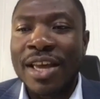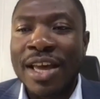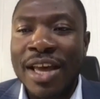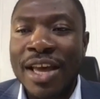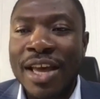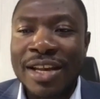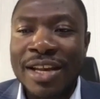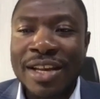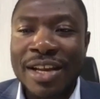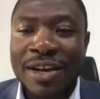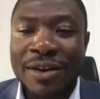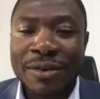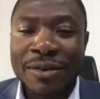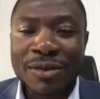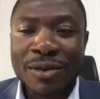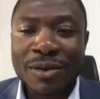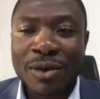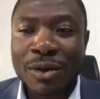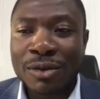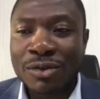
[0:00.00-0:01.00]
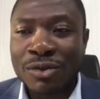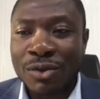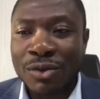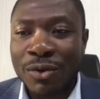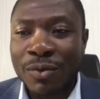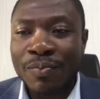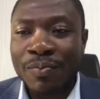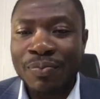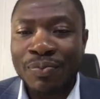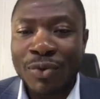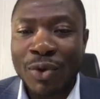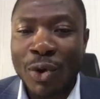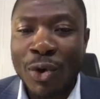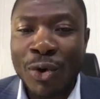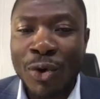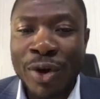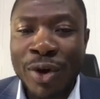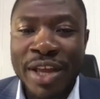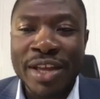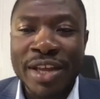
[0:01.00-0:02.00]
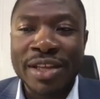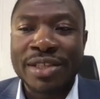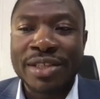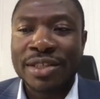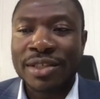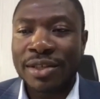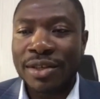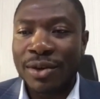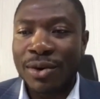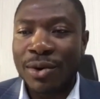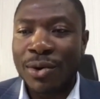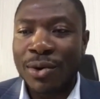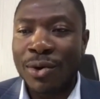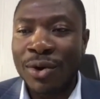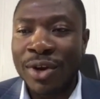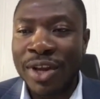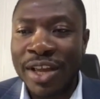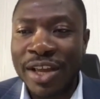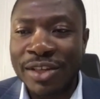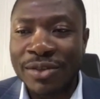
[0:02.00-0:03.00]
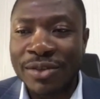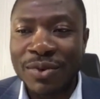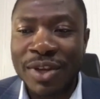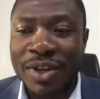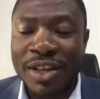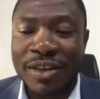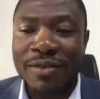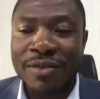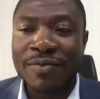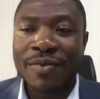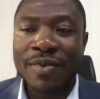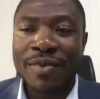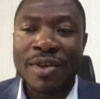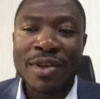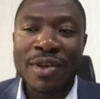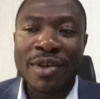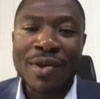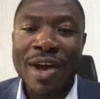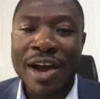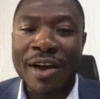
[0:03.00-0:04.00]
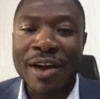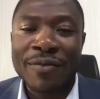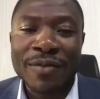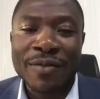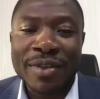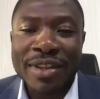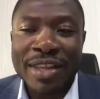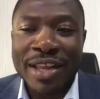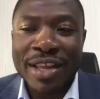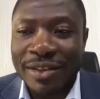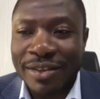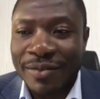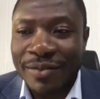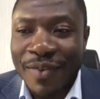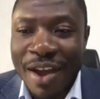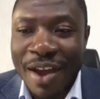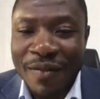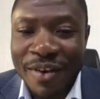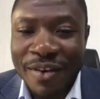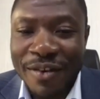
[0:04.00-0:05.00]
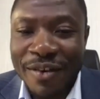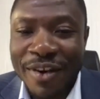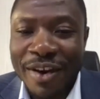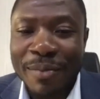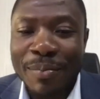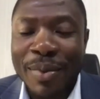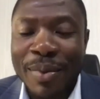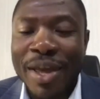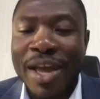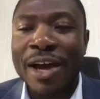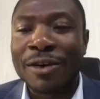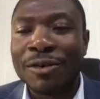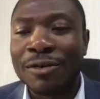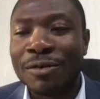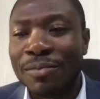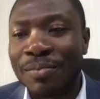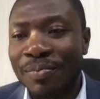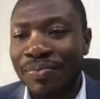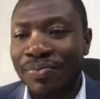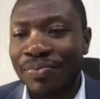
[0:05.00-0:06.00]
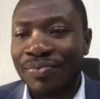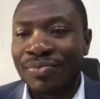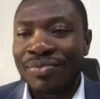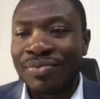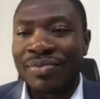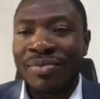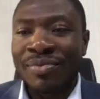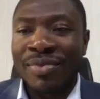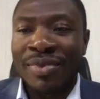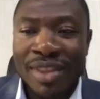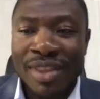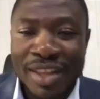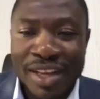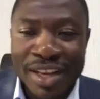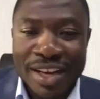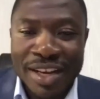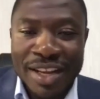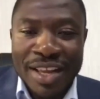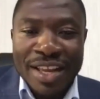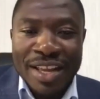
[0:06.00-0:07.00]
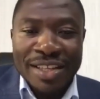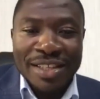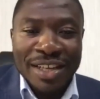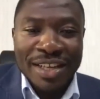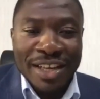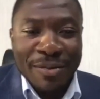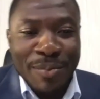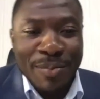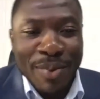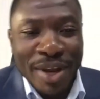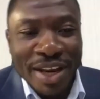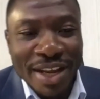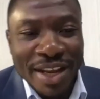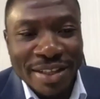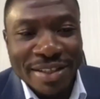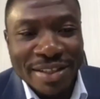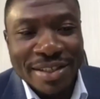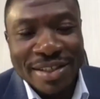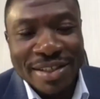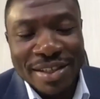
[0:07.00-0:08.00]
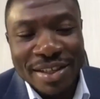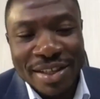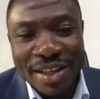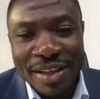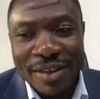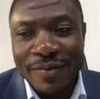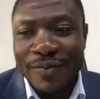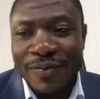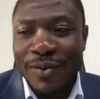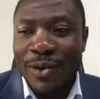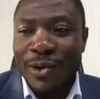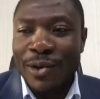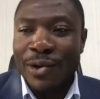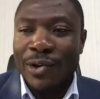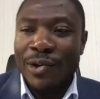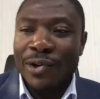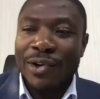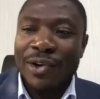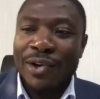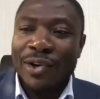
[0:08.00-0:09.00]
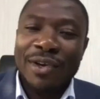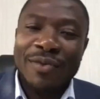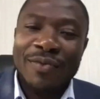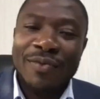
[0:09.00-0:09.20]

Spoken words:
And there is also old age relief. You have 1,500 per annum. Then aged dependents, if your